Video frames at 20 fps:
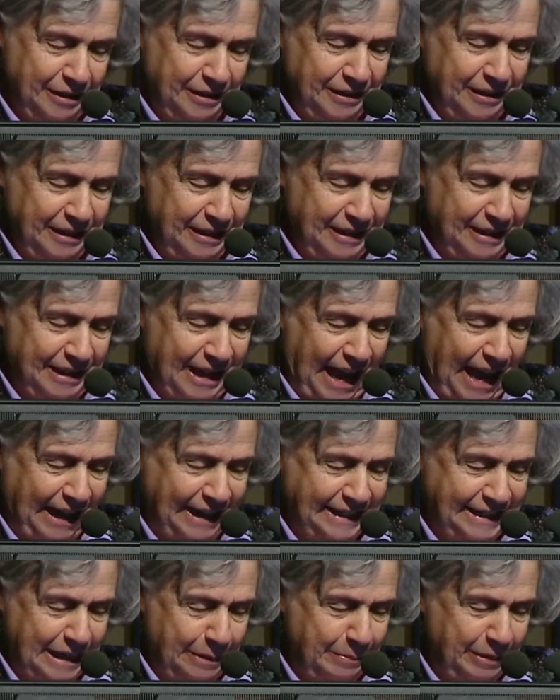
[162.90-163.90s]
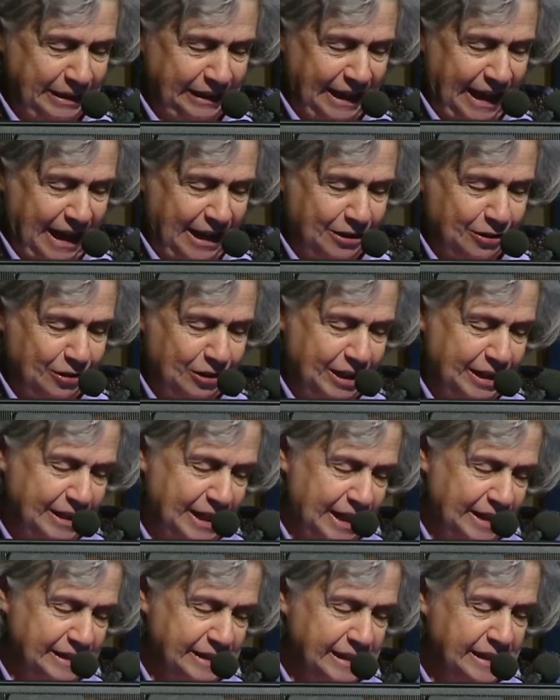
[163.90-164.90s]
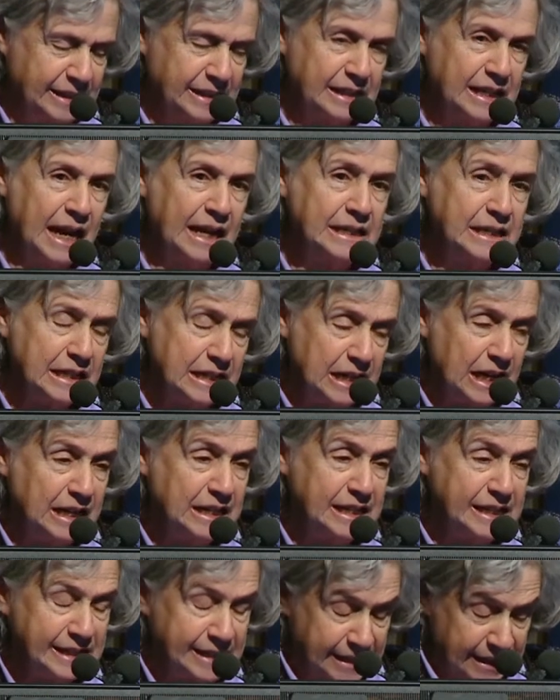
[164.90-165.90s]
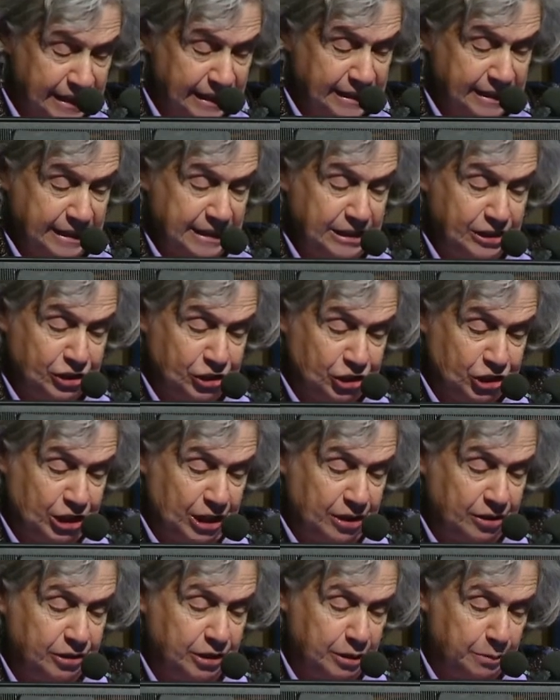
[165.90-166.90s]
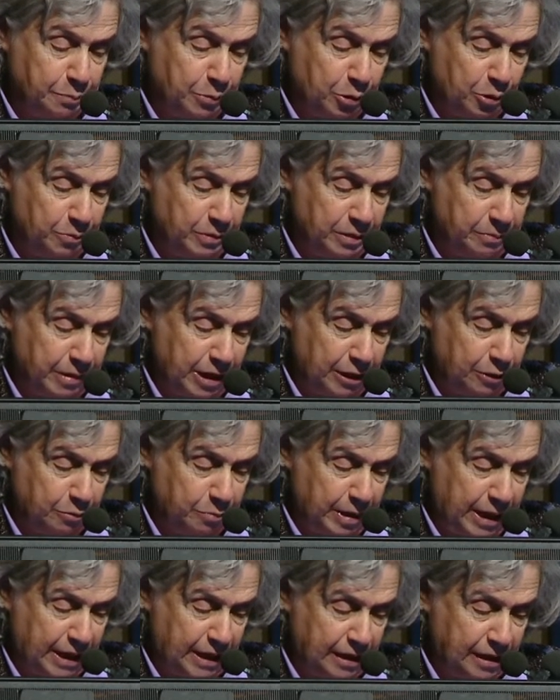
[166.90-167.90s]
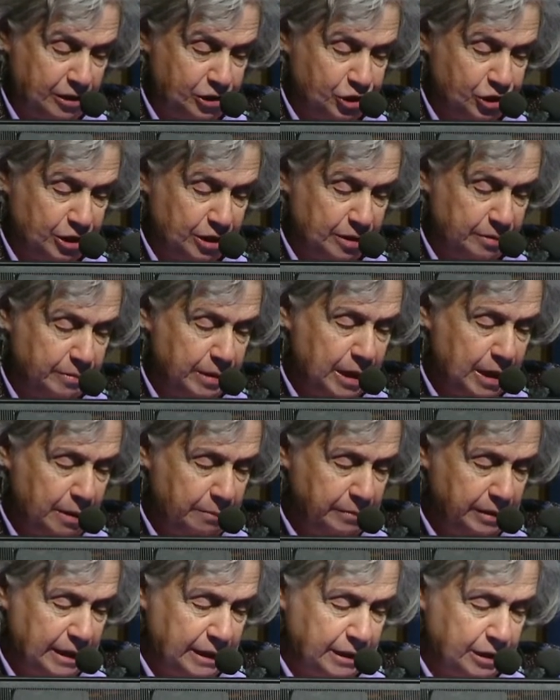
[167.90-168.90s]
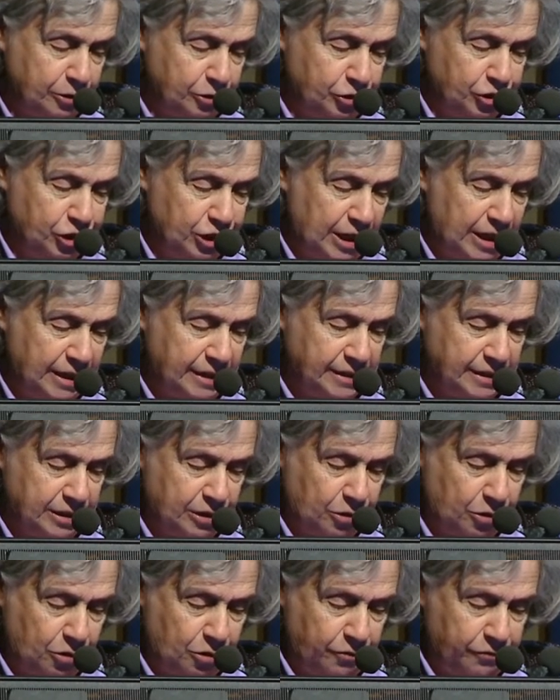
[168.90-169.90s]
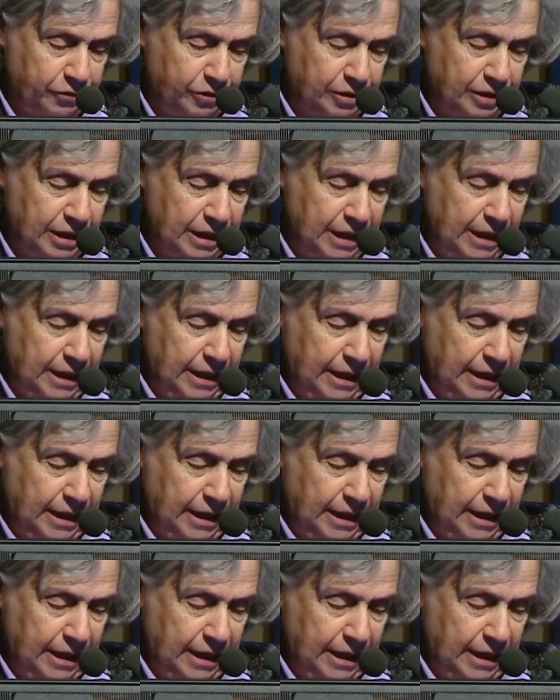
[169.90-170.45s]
the academic ladder, and, and, since 1996, he's chaired the Department of Microbiology and Molecular Genetics at Harvard,